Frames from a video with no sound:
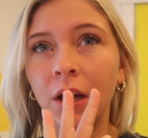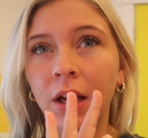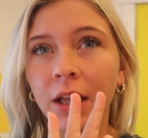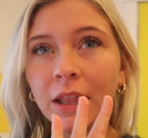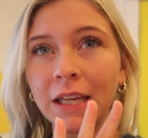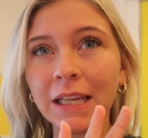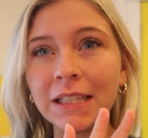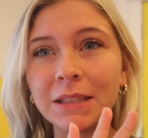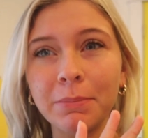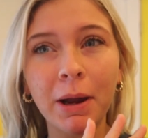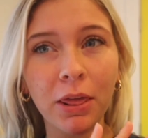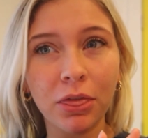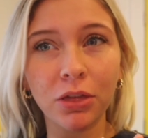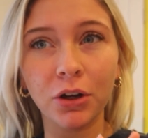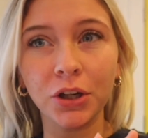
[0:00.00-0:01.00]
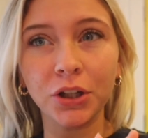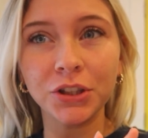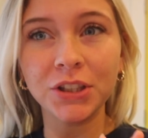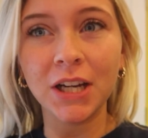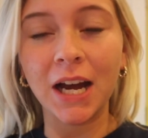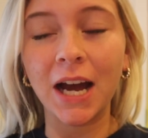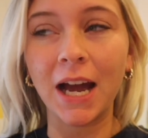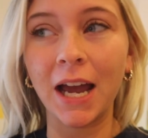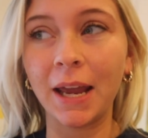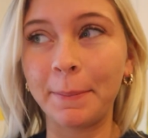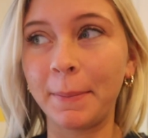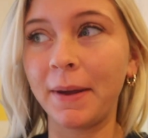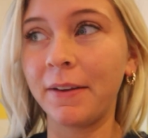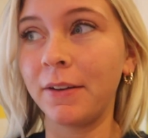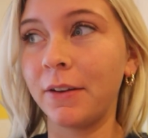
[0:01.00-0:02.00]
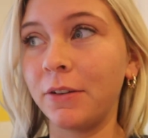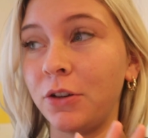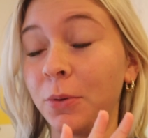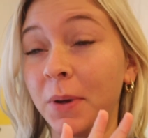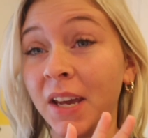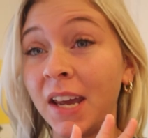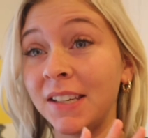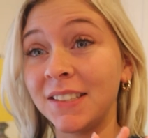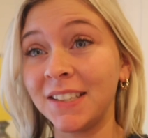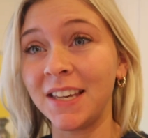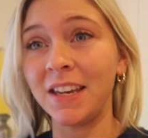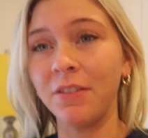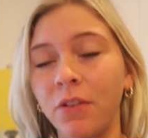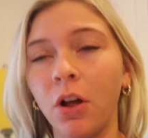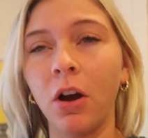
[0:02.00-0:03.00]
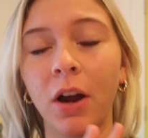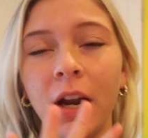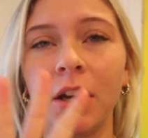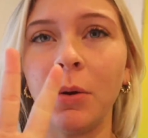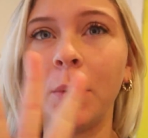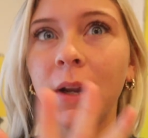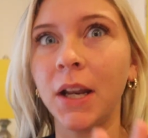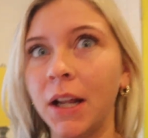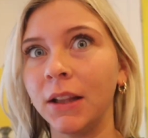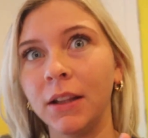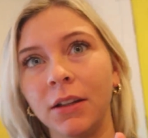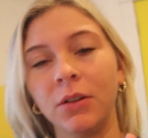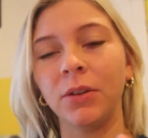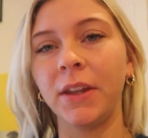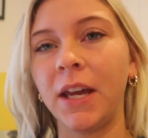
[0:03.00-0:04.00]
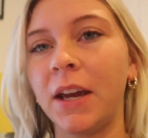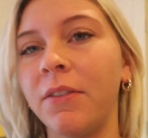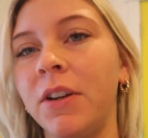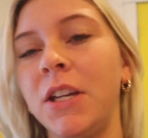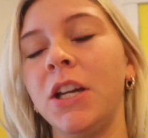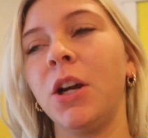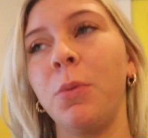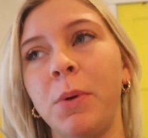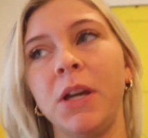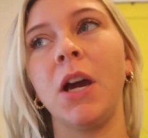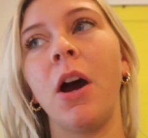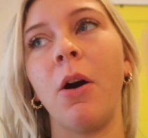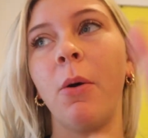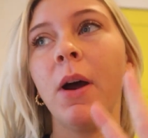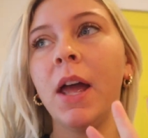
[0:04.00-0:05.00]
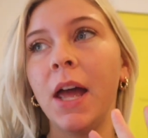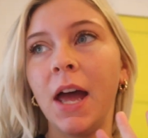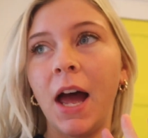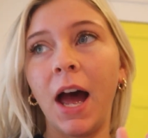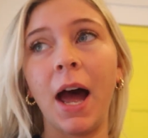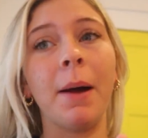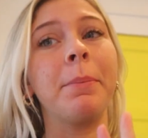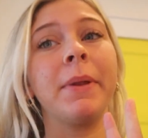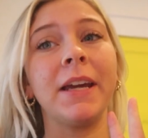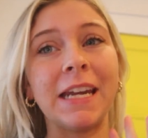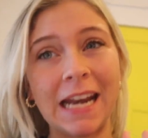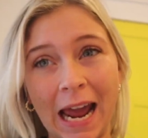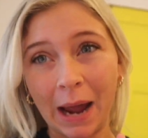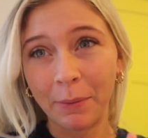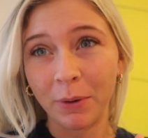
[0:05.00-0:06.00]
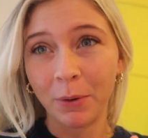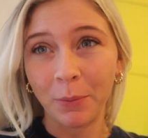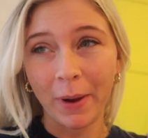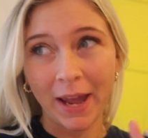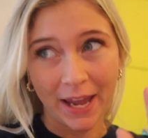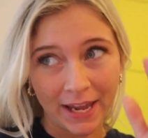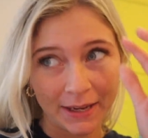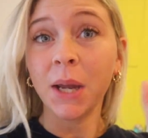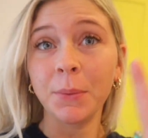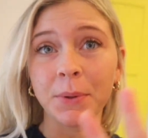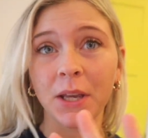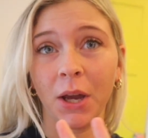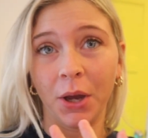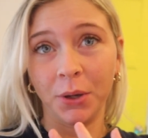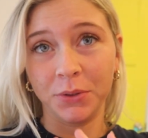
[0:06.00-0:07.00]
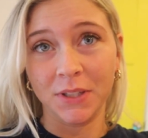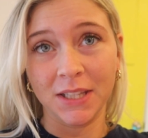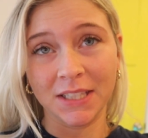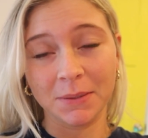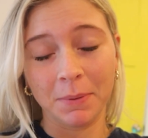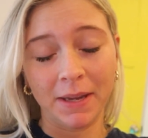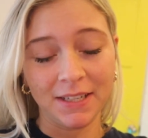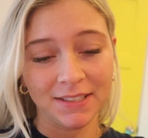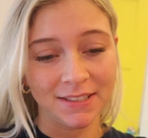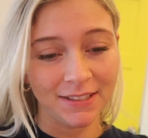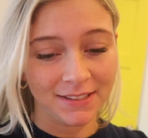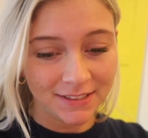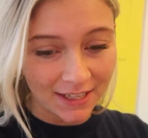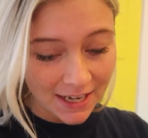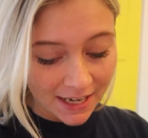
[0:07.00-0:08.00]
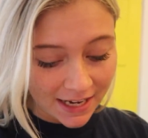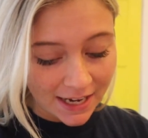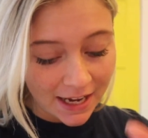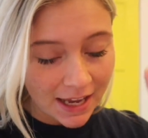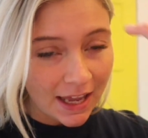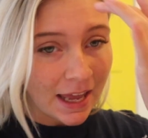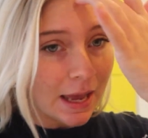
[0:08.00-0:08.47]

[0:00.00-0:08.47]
I think it's my third time doing a ski vlog. I do one literally every year. We go up like an hour away and we go to this place to ski.